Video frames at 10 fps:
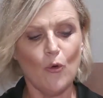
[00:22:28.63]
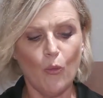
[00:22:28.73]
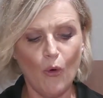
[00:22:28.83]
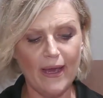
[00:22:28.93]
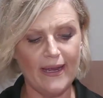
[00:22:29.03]

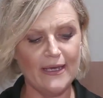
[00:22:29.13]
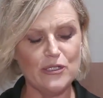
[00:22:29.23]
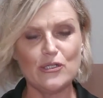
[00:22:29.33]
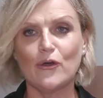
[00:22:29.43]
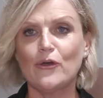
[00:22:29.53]
white
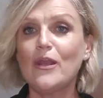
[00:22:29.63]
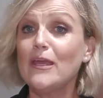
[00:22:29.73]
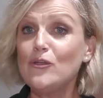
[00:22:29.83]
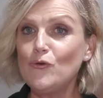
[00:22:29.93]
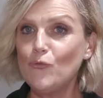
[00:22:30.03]
undertone
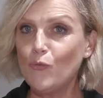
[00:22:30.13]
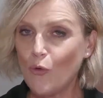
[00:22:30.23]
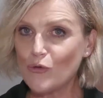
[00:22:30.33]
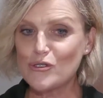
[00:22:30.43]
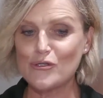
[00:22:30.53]
and you
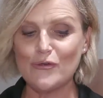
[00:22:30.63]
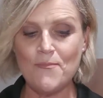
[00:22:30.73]
want to